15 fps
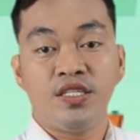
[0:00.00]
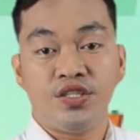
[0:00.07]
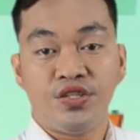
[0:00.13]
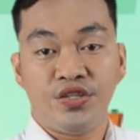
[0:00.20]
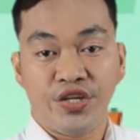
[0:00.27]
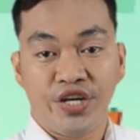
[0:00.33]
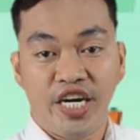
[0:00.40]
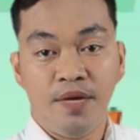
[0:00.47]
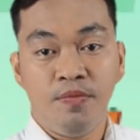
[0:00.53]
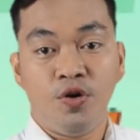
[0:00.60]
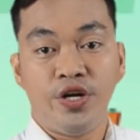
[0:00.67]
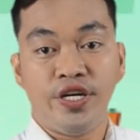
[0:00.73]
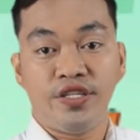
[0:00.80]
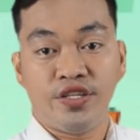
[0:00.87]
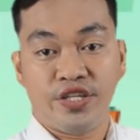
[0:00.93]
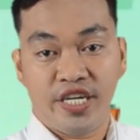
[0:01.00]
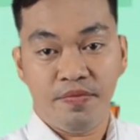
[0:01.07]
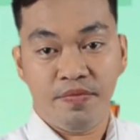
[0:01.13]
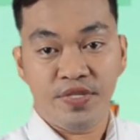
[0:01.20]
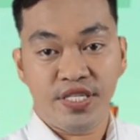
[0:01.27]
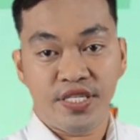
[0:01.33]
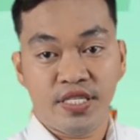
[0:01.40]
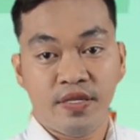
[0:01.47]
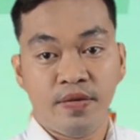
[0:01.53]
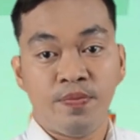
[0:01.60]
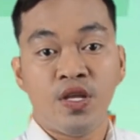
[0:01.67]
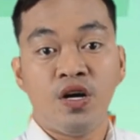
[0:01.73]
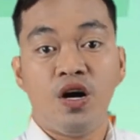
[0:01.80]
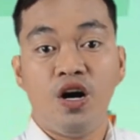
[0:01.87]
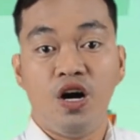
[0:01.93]
term or terms
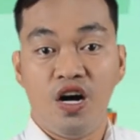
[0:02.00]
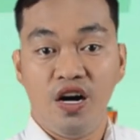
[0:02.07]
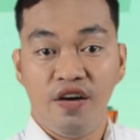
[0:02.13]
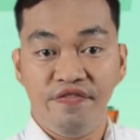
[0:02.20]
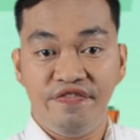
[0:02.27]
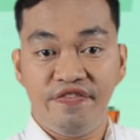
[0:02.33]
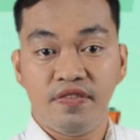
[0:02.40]
of